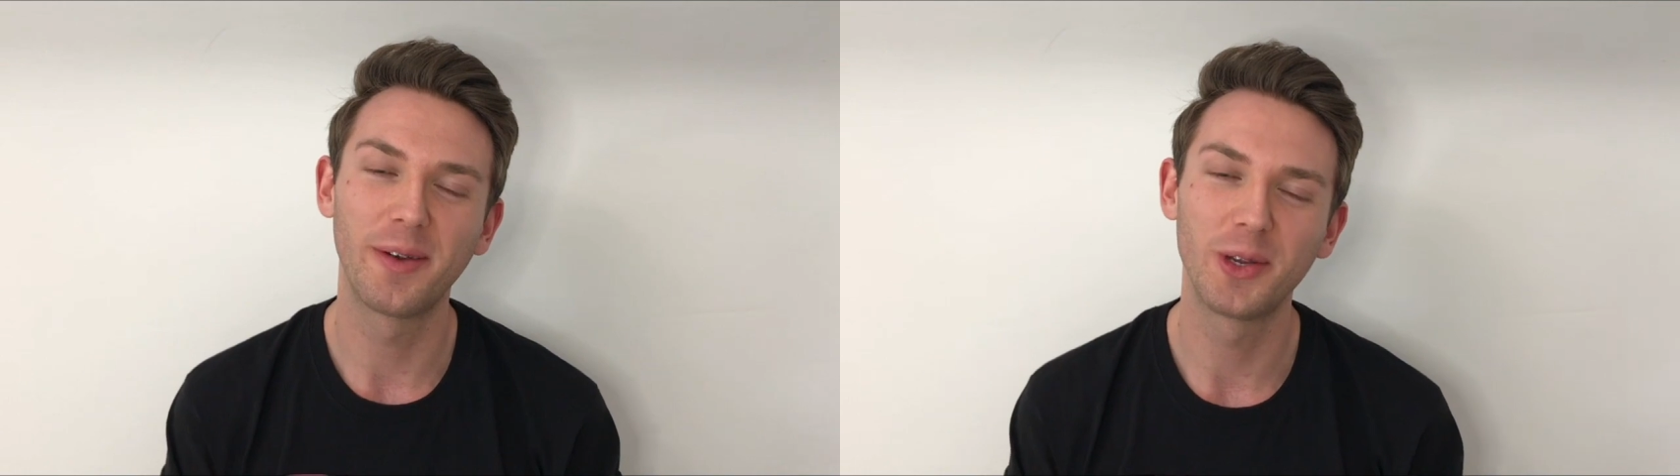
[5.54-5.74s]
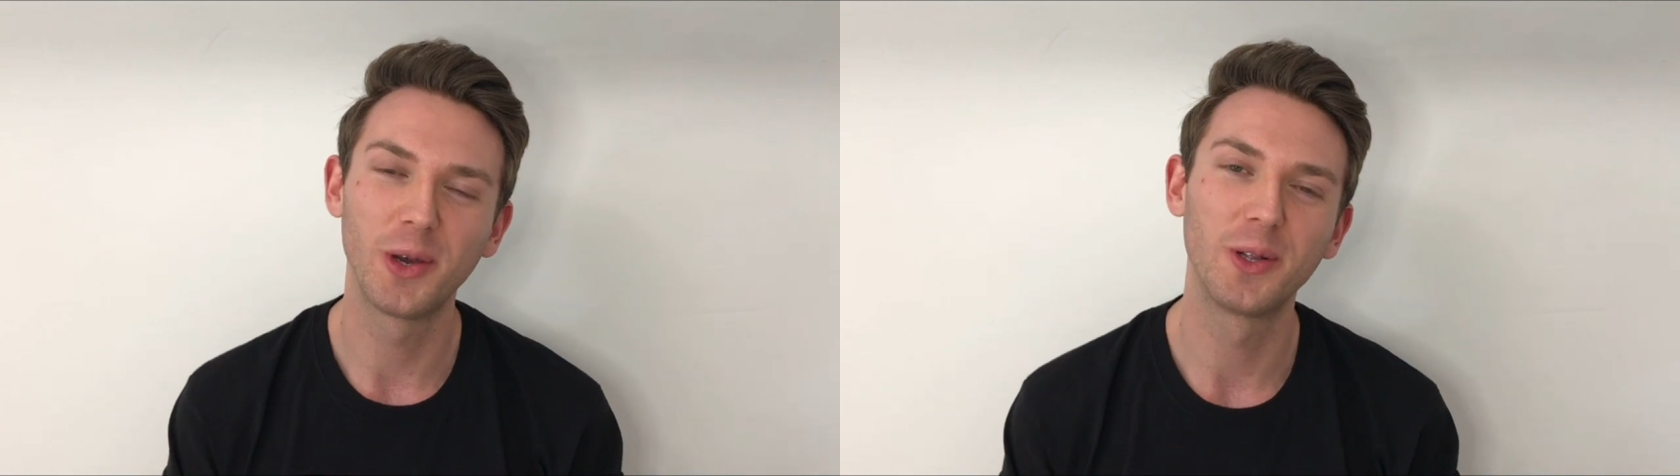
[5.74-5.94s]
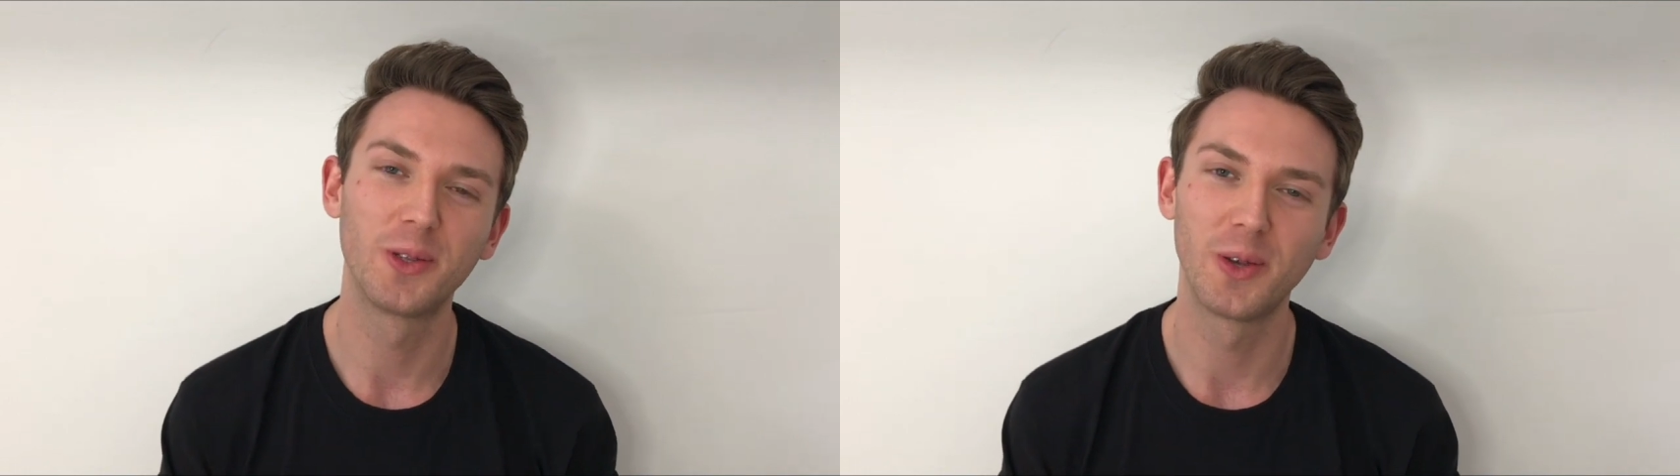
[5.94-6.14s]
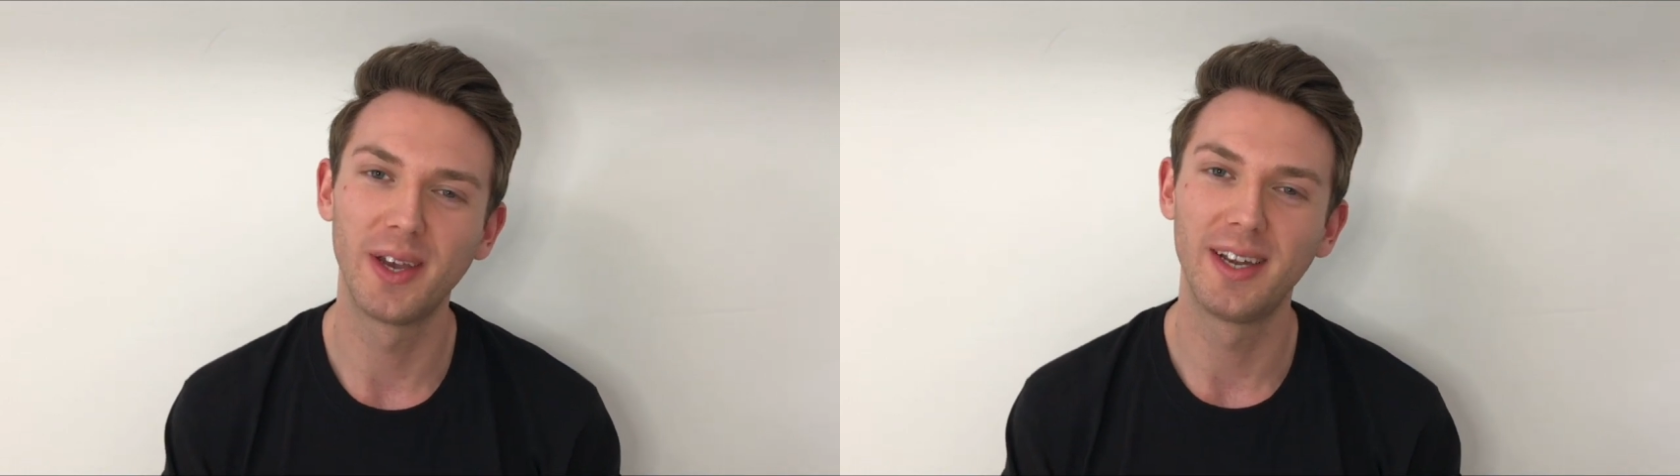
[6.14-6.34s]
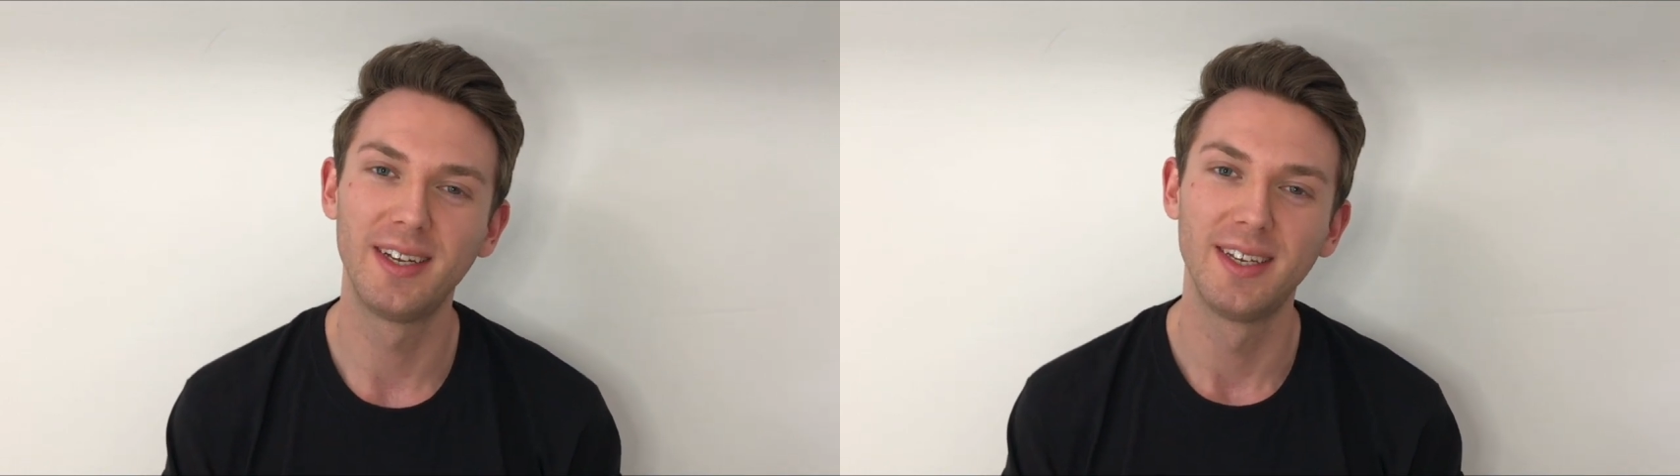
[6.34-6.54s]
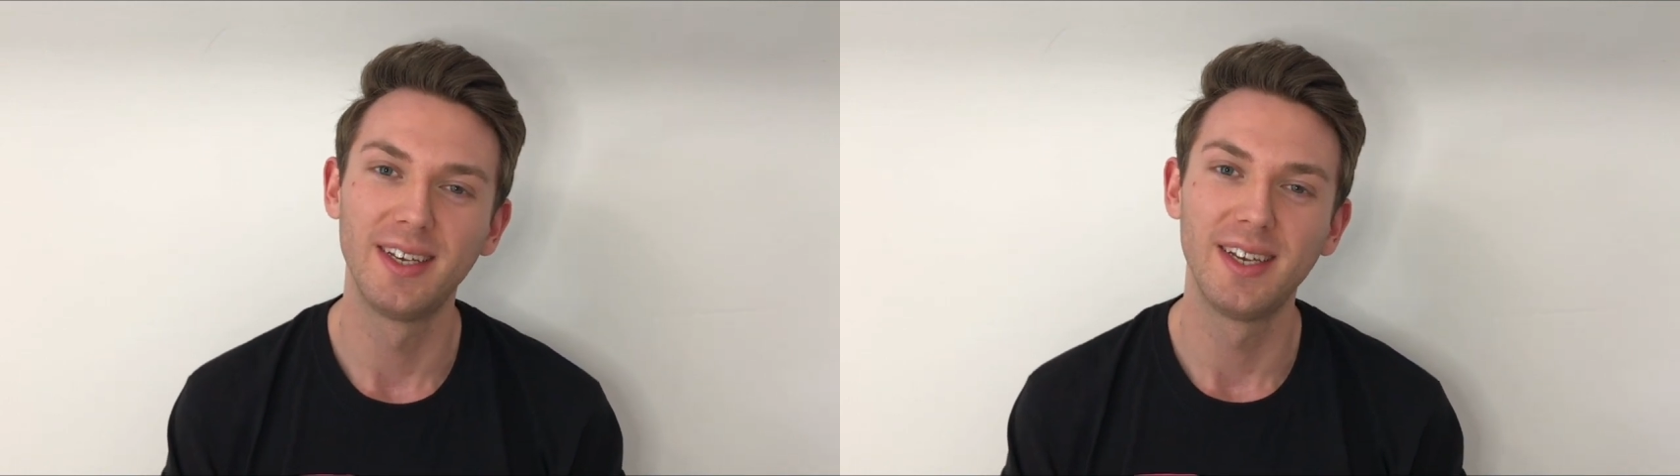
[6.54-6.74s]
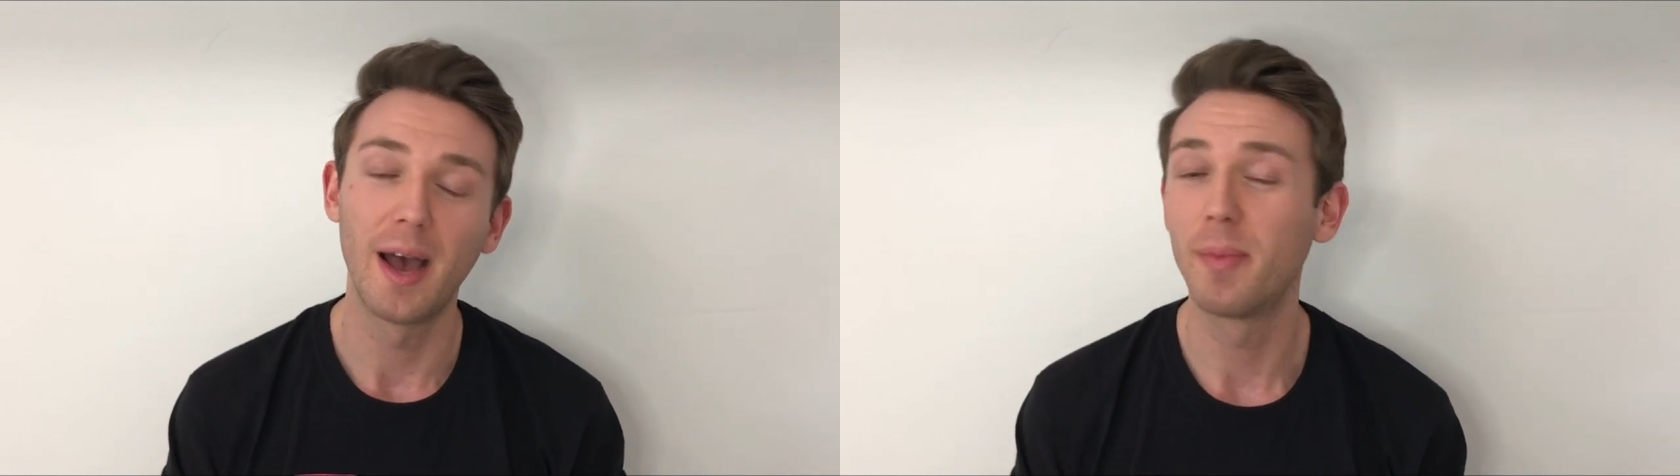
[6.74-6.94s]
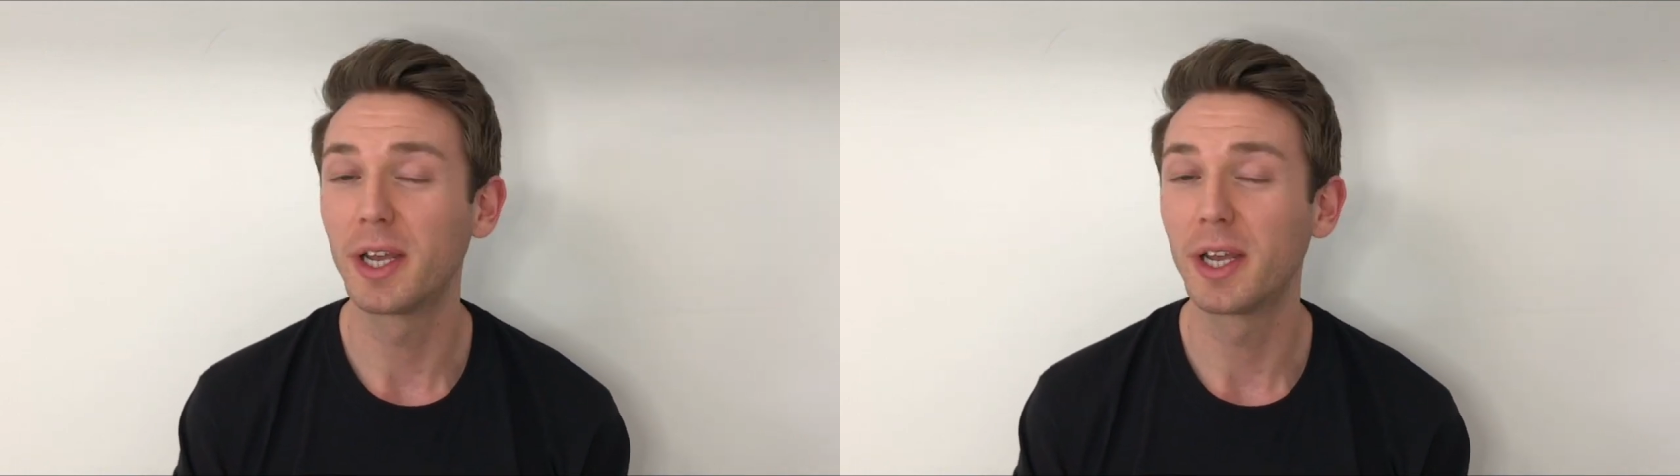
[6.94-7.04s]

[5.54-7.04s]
how are you all doing? I'm